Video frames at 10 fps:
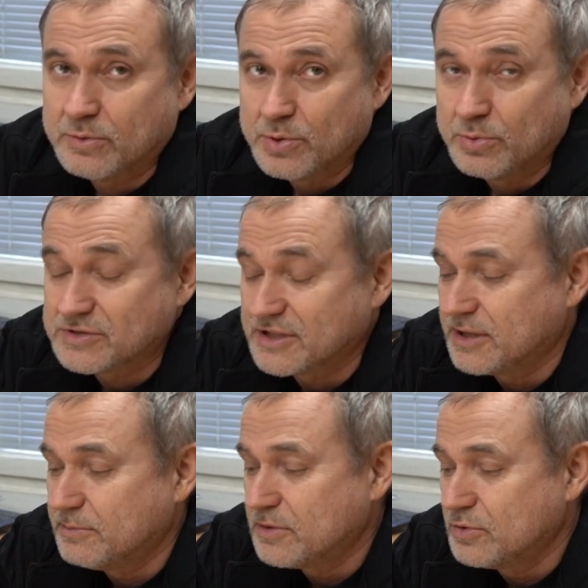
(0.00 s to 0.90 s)
we was
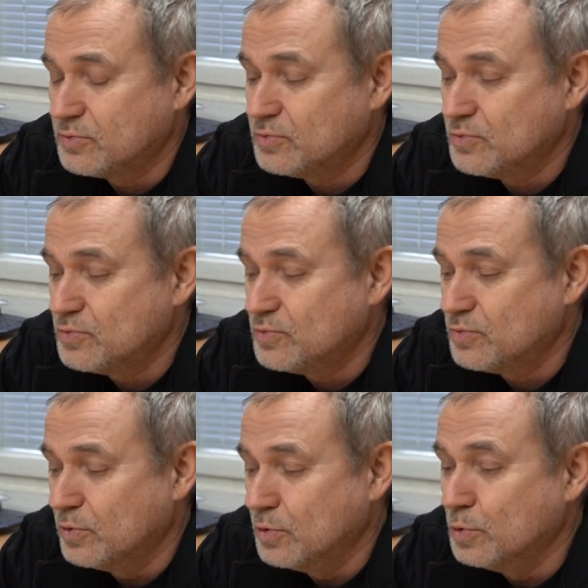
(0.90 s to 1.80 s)
able to
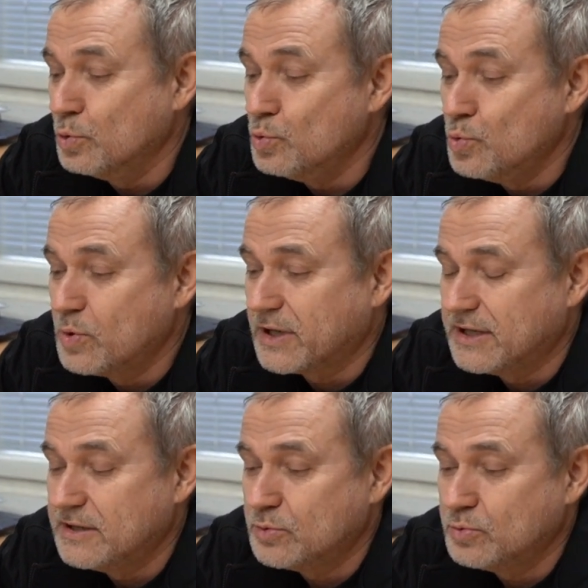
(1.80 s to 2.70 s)
look
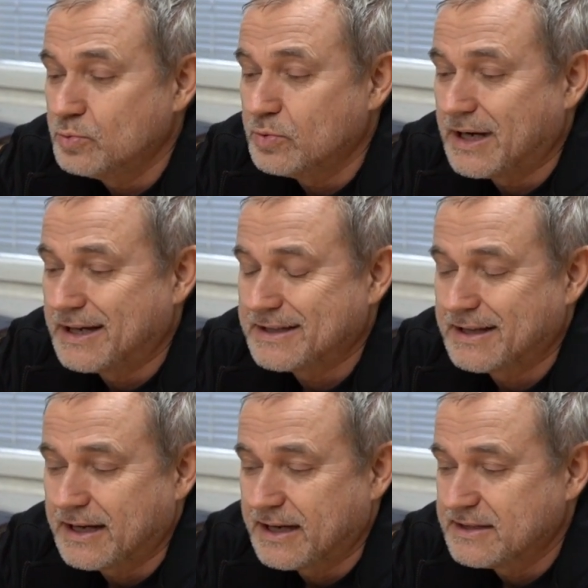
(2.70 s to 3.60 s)
and to
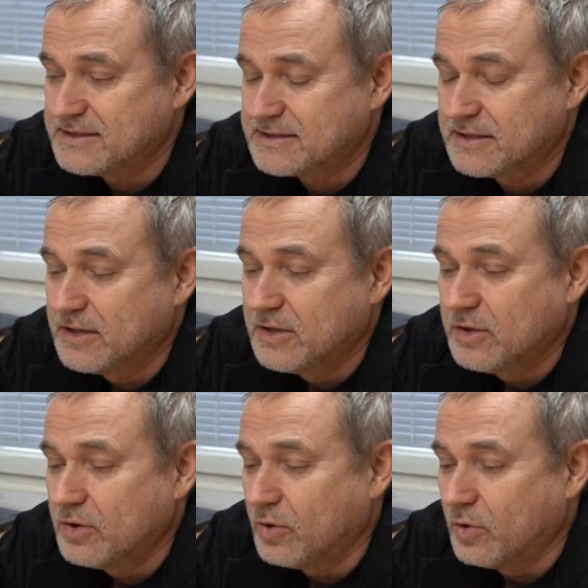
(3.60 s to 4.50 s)
analyze
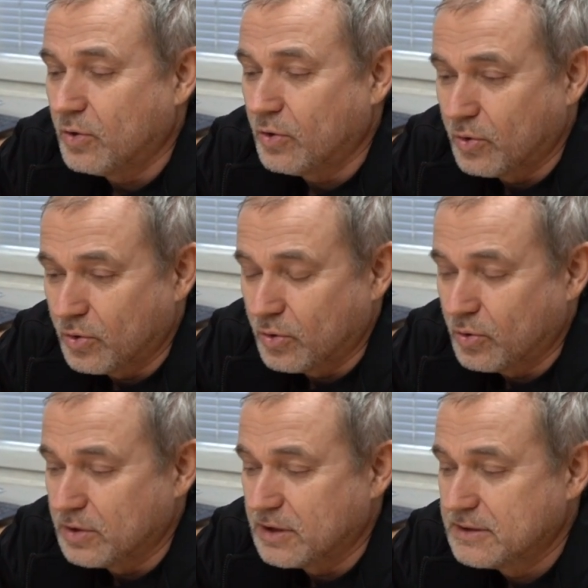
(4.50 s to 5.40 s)

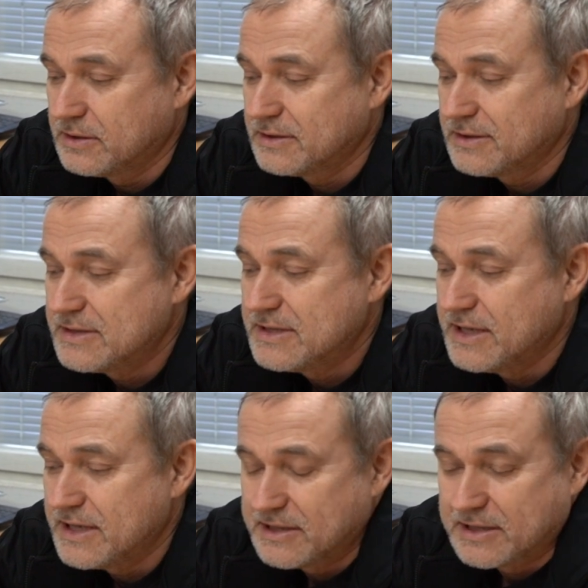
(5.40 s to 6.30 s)
all
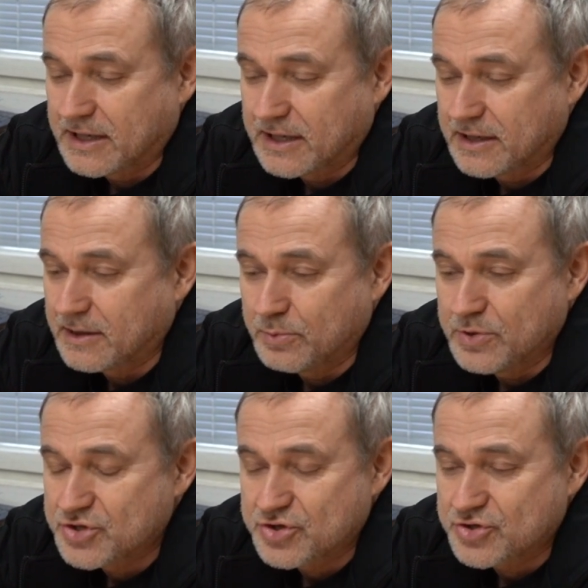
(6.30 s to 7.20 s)
data
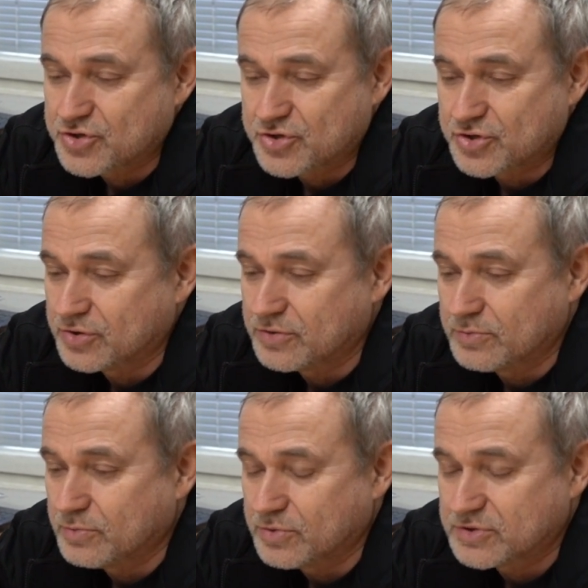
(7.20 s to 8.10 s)
which
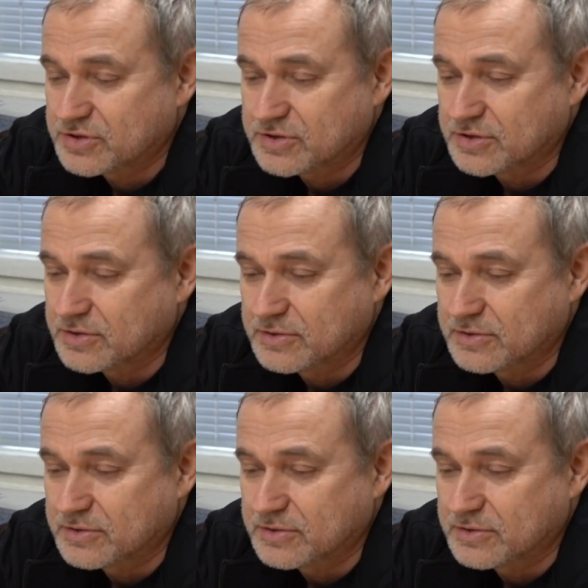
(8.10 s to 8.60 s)
was